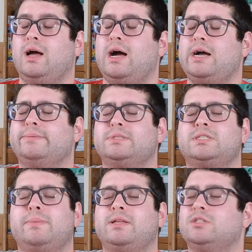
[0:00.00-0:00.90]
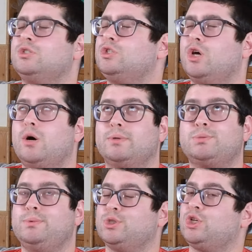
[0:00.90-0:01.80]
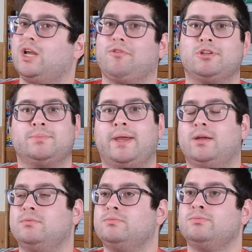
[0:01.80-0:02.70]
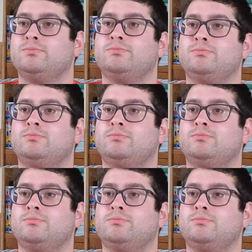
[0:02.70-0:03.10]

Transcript: I'm smelling so much bullshit on this man. All gone.